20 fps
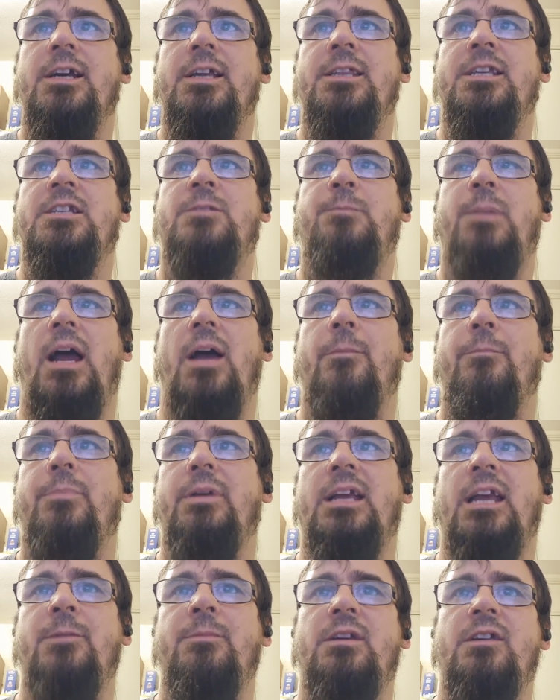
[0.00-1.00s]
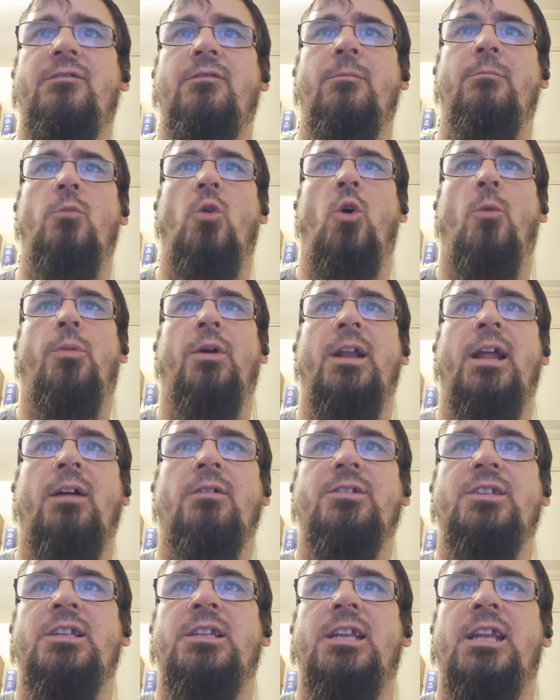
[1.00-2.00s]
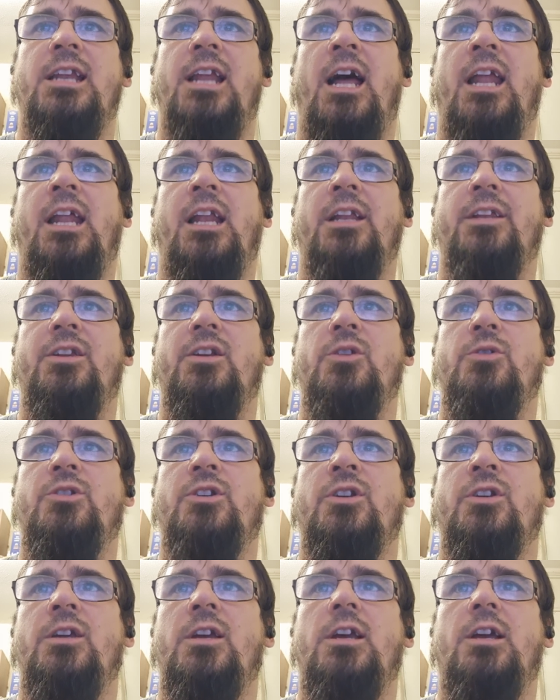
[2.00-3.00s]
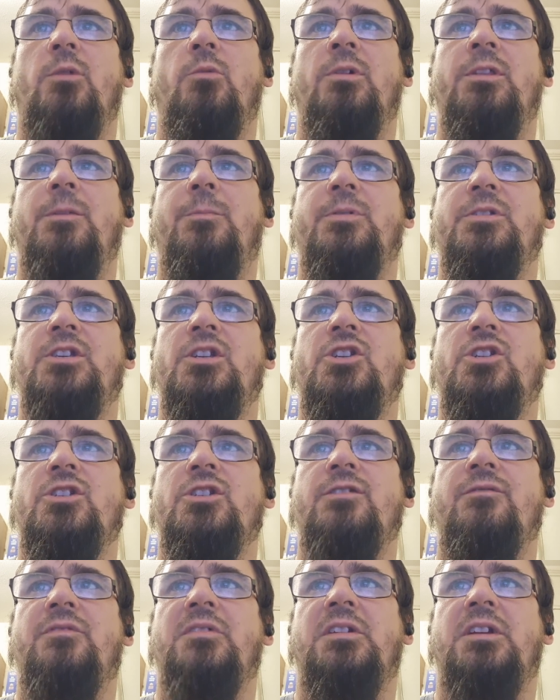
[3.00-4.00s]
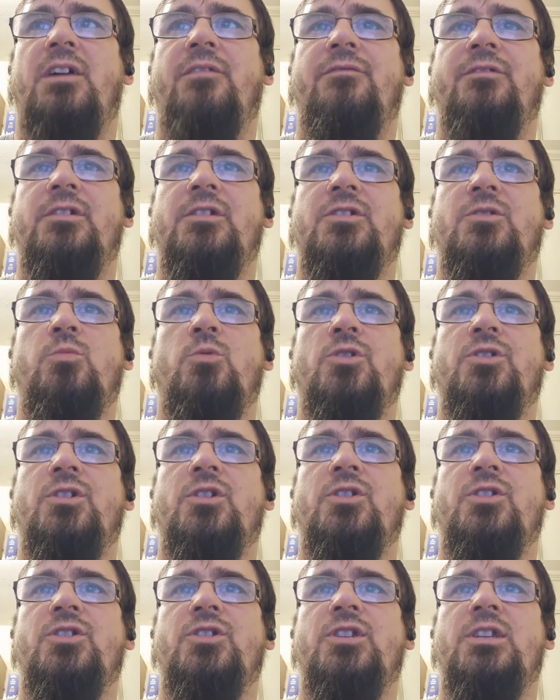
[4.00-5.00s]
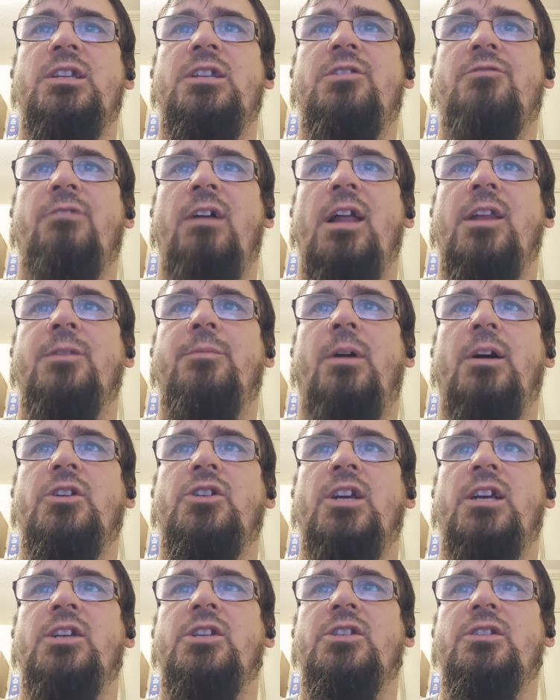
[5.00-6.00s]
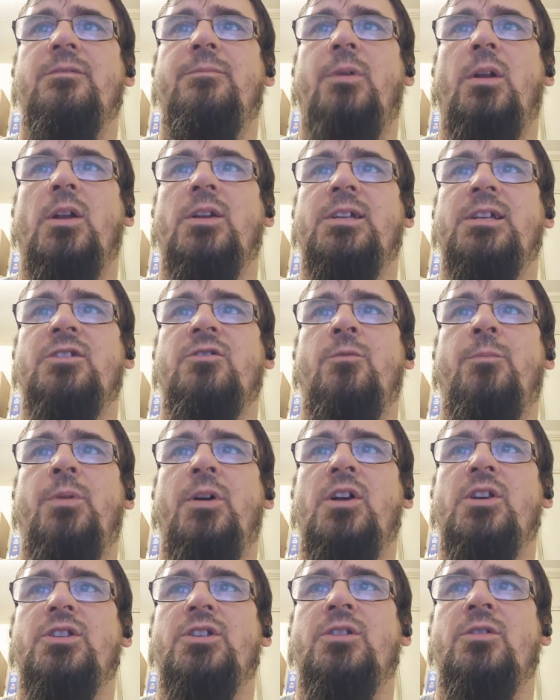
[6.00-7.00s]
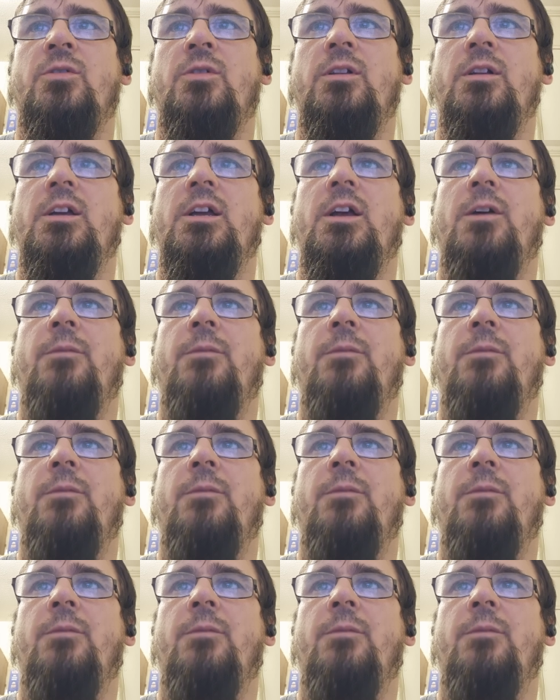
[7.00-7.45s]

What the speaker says: This pattern became even more pronounced in Al-Andalus, when the positions of the governors was constantly threatened by changes of politics or personnel